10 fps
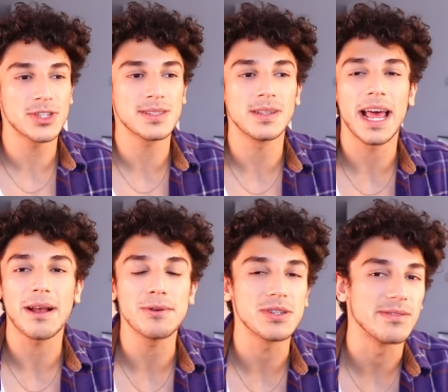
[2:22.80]
just the
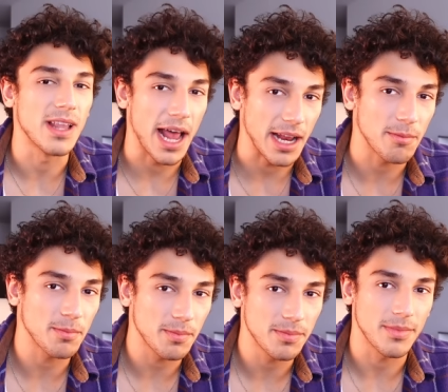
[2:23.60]
language of light.
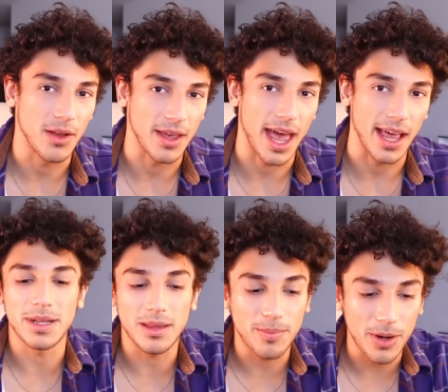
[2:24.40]
Okay,
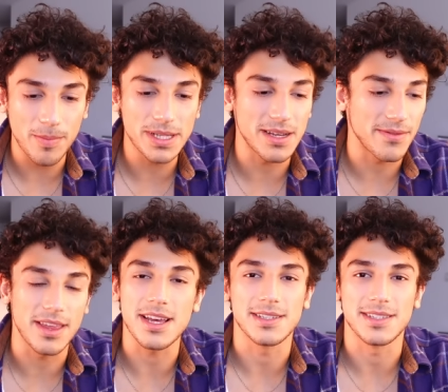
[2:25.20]
but the purpose of
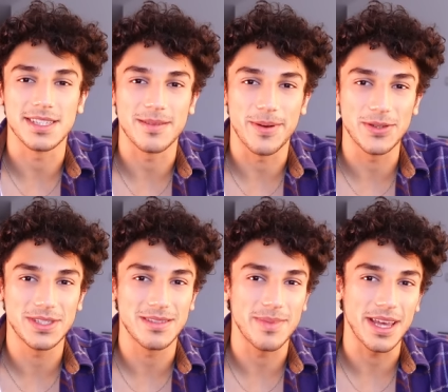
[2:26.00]
this is
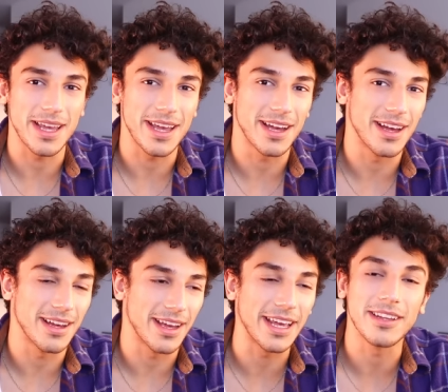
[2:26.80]
supposed to be
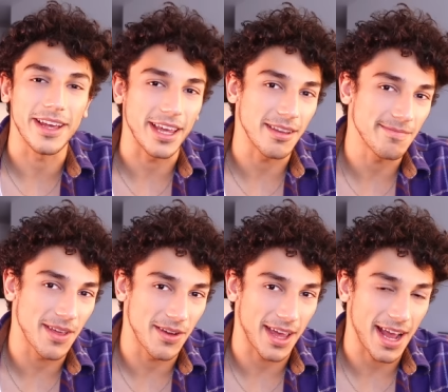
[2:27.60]
uh, healing.
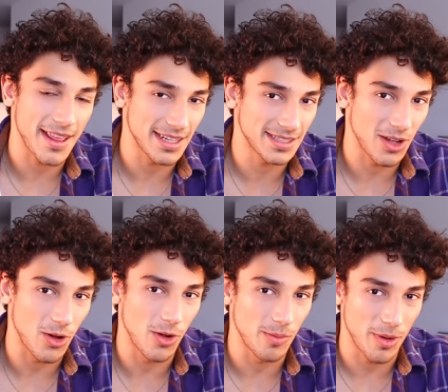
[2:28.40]
Okay, that's the
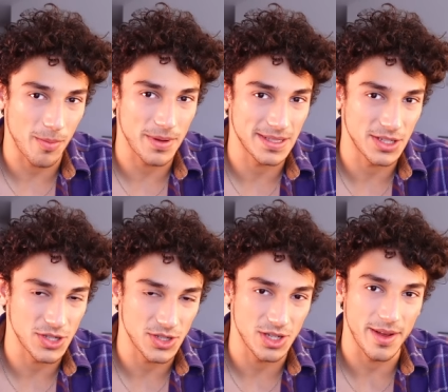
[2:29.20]
whole purpose that
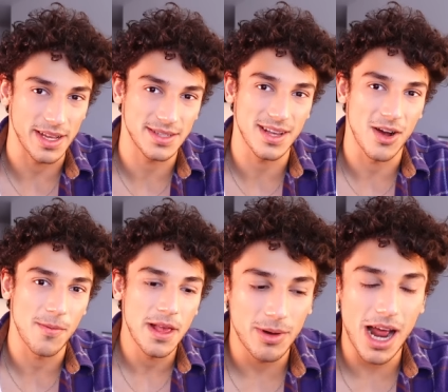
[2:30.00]
she's doing.
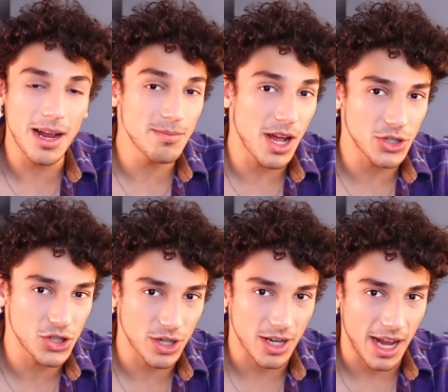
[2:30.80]
So, what I'm not
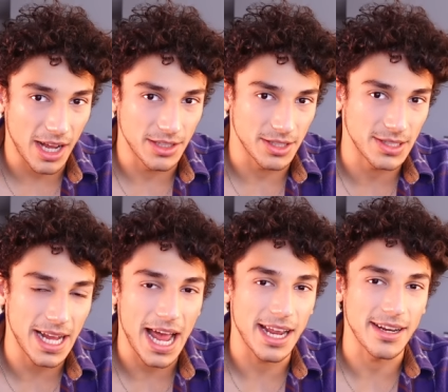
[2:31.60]
sure I
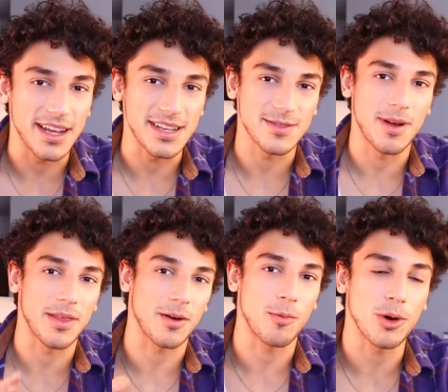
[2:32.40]
understand is
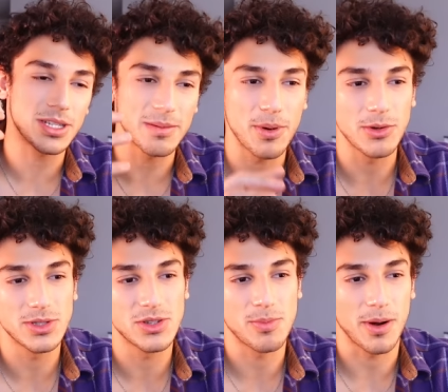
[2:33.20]
whether we're
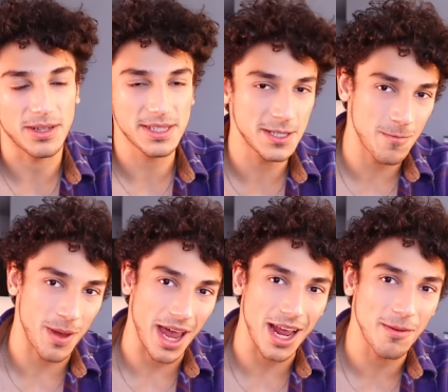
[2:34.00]
supposed to
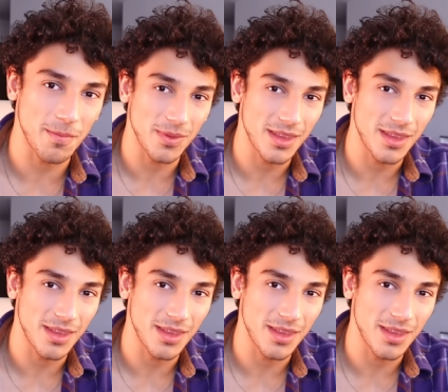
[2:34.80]
participate